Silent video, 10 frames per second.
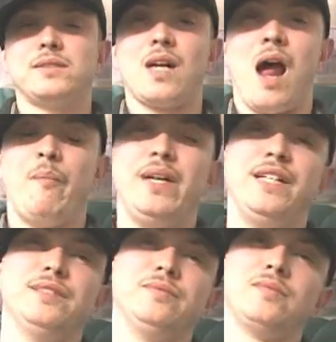I
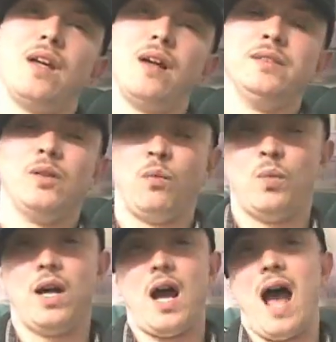mean,
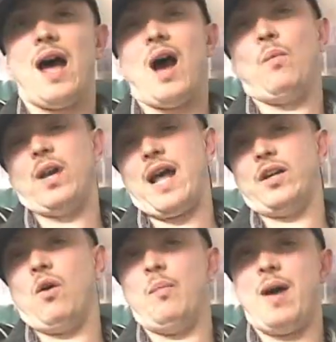what I
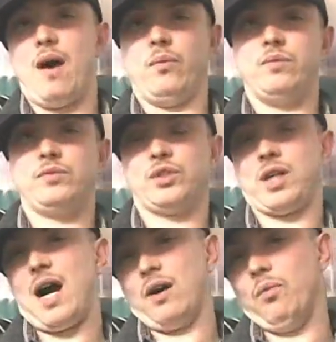know about
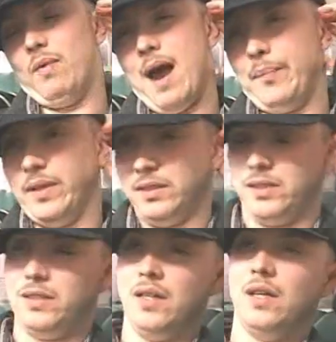Chicago rap
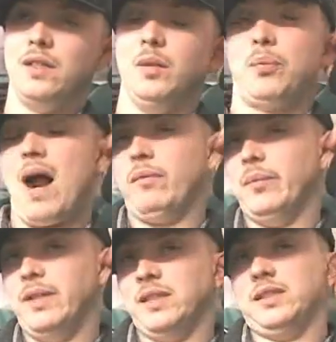is the
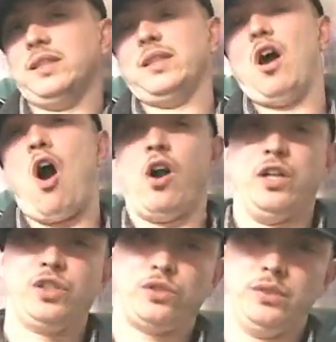problem isn't in the
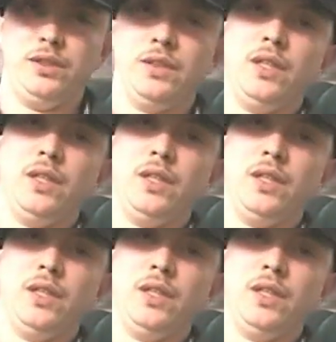artistry,